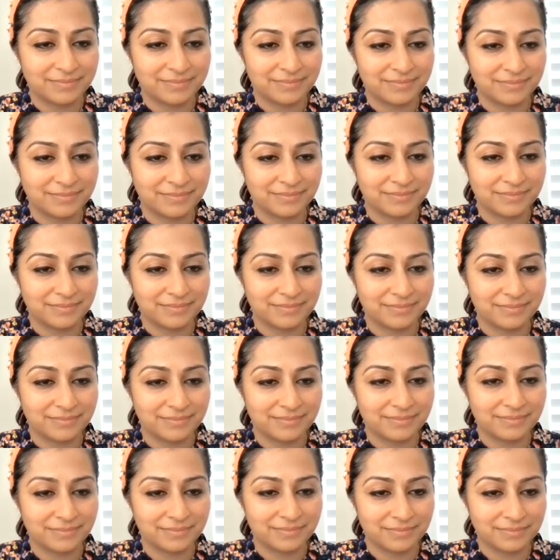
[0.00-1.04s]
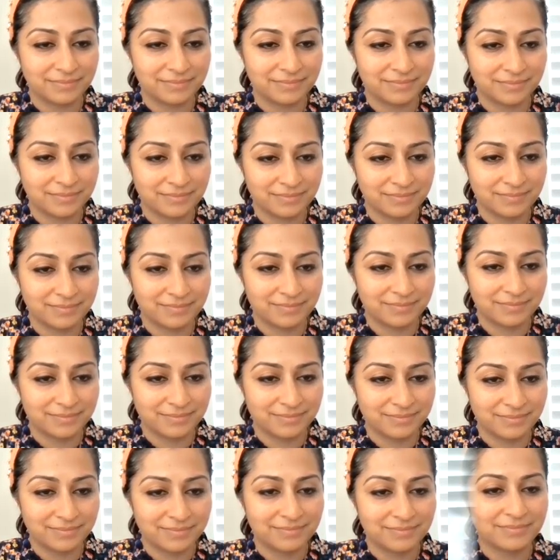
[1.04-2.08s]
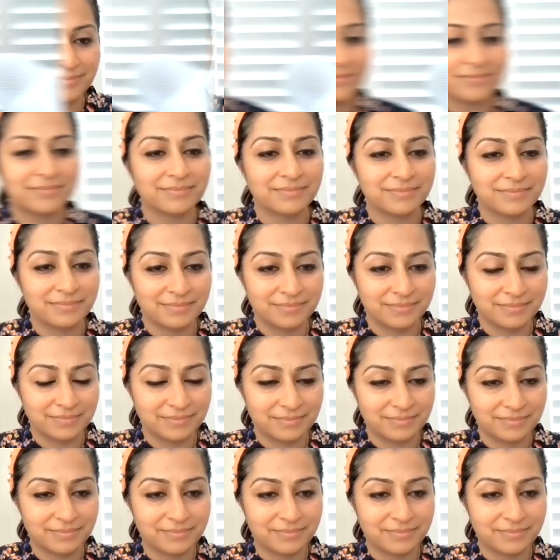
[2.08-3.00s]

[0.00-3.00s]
This person isn't speaking.